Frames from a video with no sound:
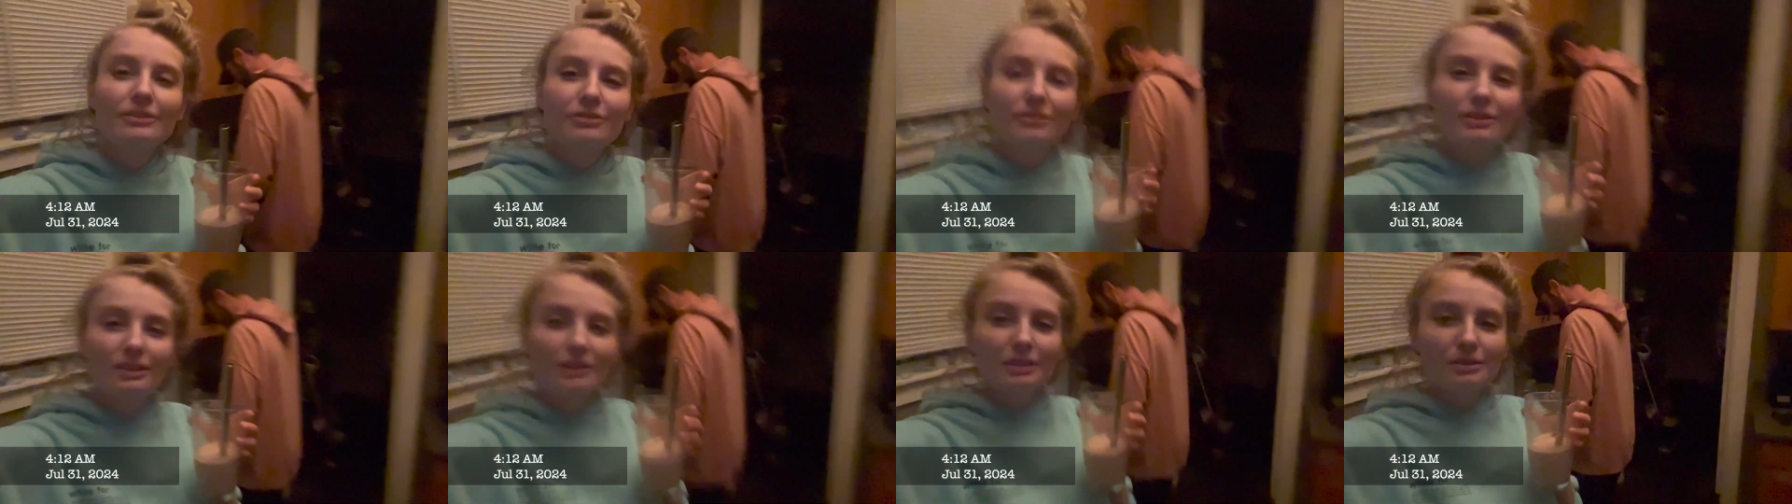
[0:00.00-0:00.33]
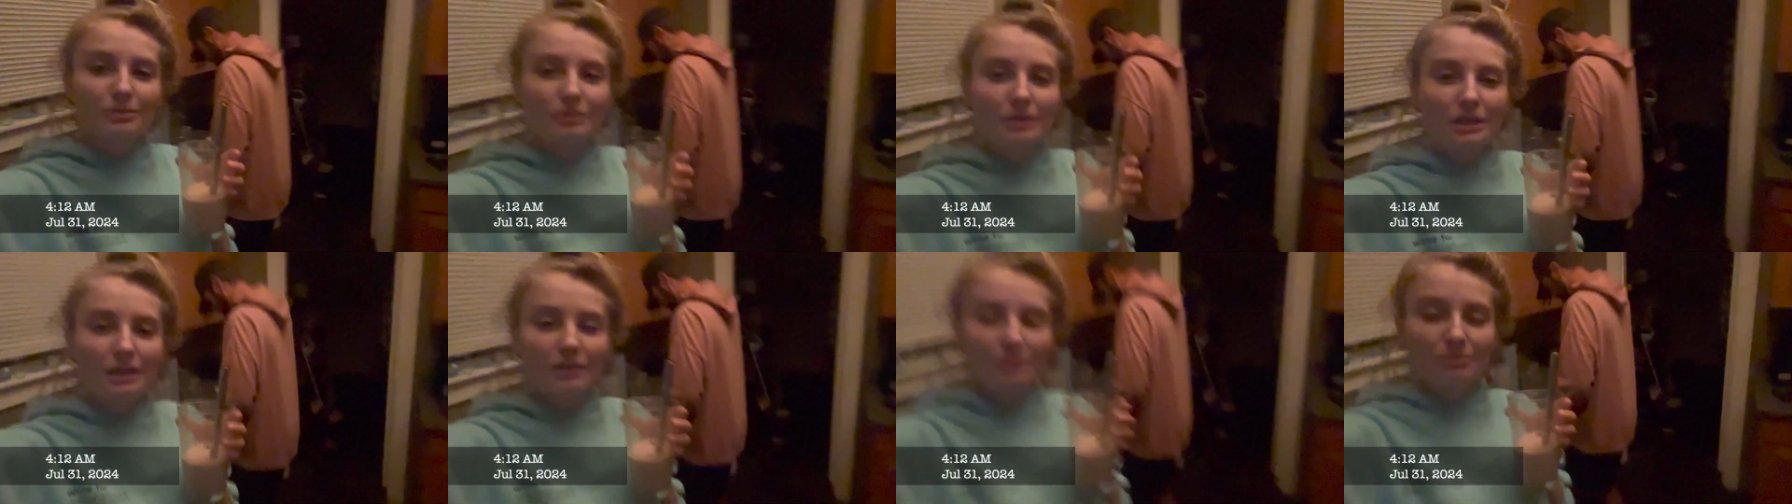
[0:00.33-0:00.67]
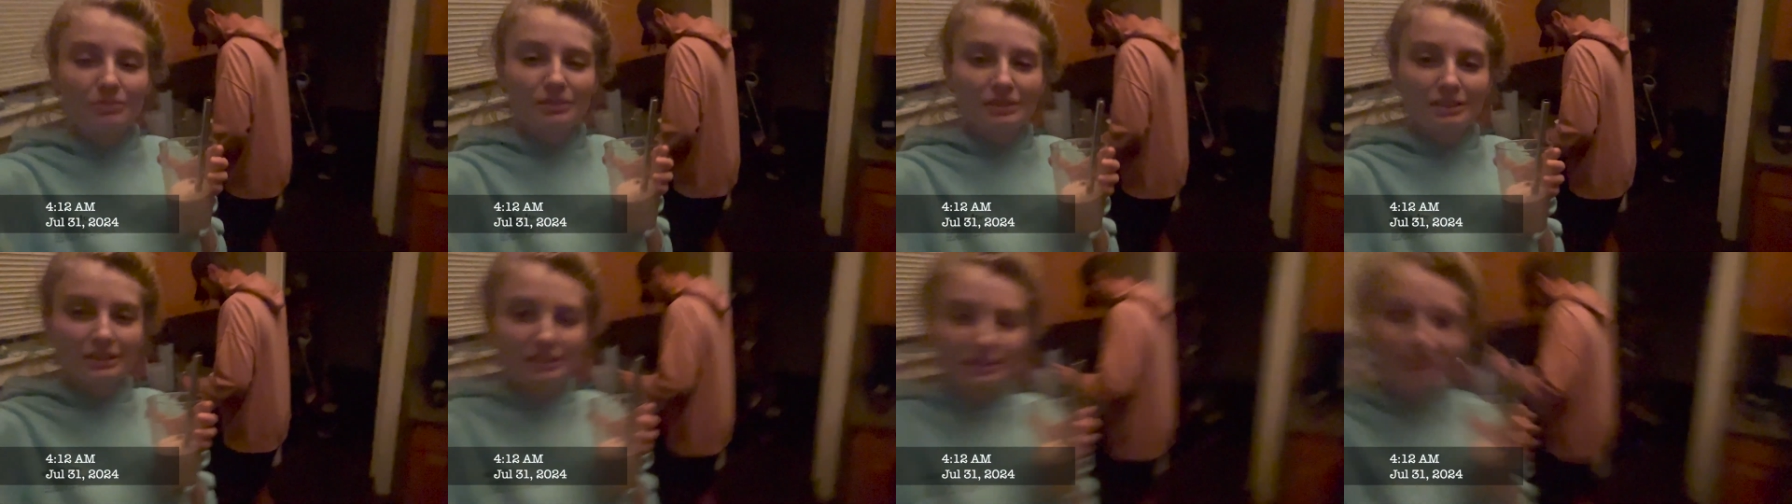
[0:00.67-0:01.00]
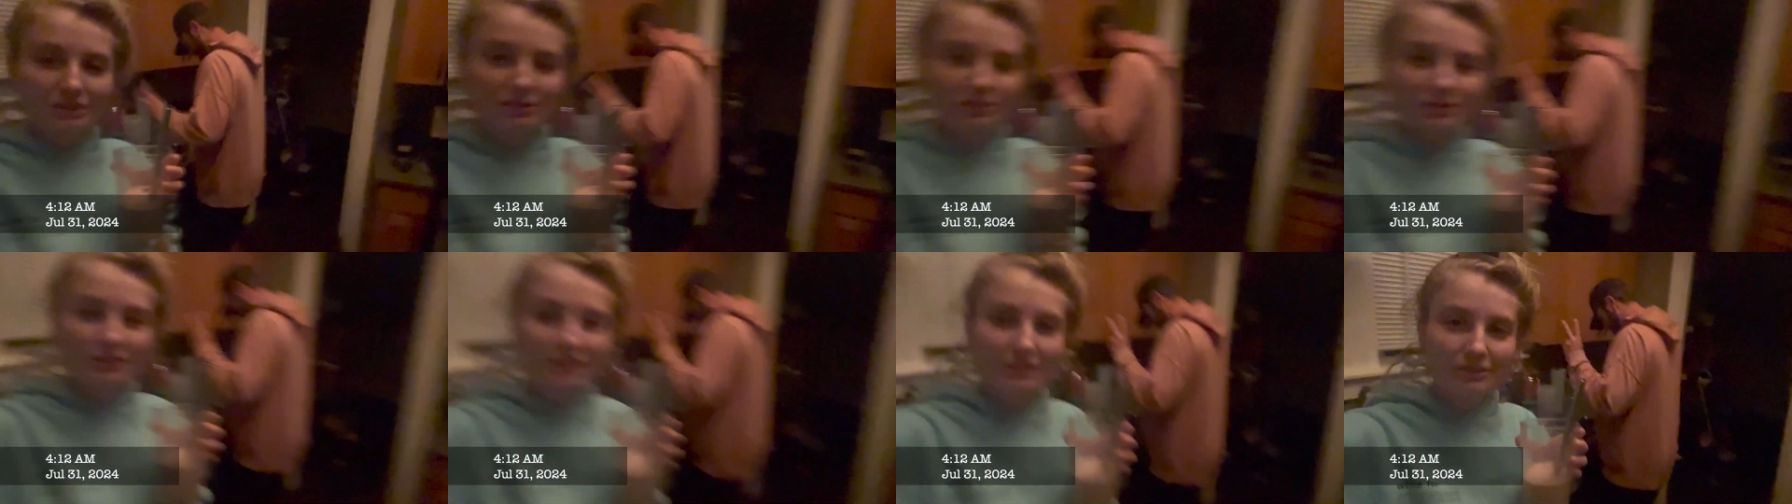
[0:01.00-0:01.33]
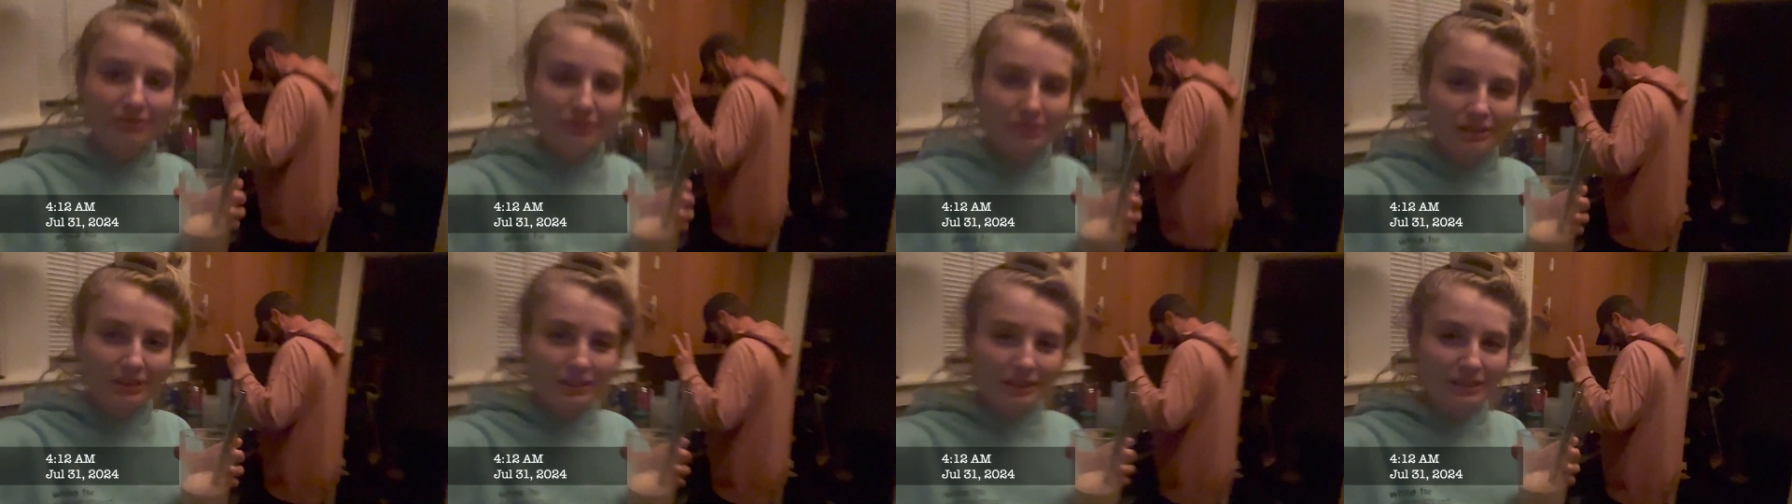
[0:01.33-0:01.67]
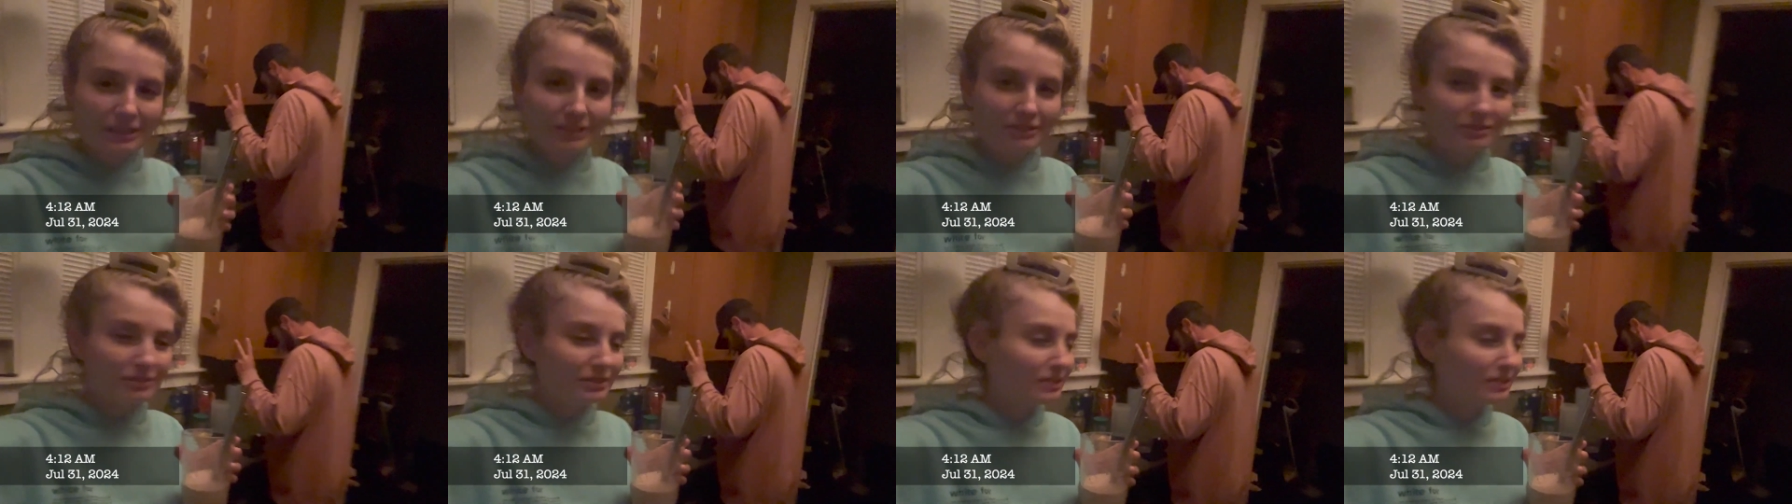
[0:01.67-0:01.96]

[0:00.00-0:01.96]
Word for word: fam, happy day 25.